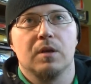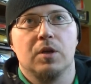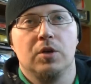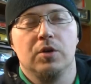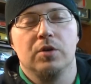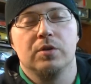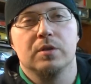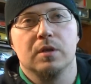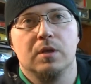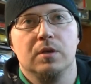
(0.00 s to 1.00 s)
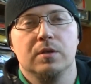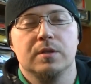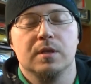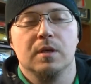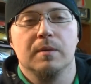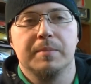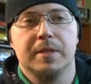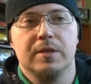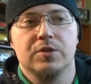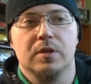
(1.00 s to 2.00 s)
could
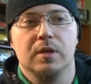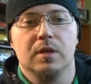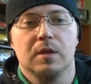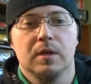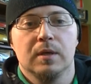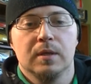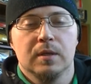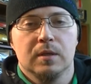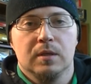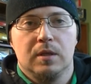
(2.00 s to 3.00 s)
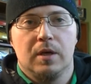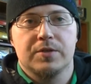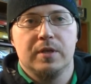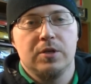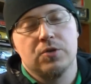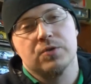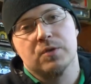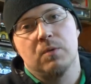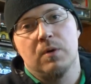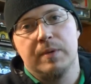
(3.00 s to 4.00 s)
potentially cause the issue.
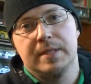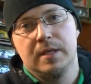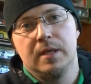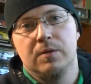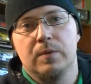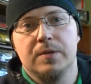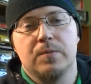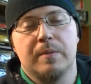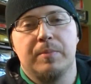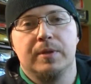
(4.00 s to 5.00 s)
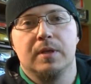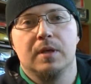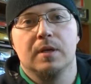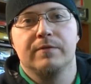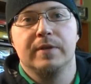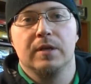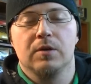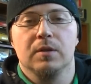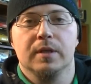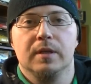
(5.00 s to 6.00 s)
So what we did was we put the
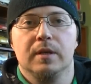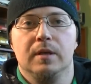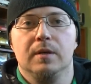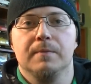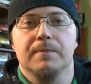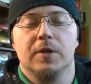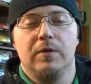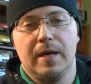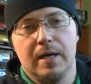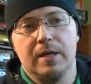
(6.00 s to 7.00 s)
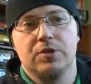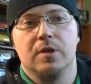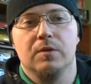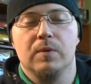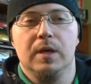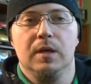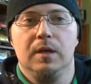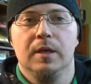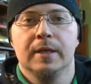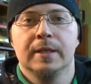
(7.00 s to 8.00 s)
vehicle in the garage, and we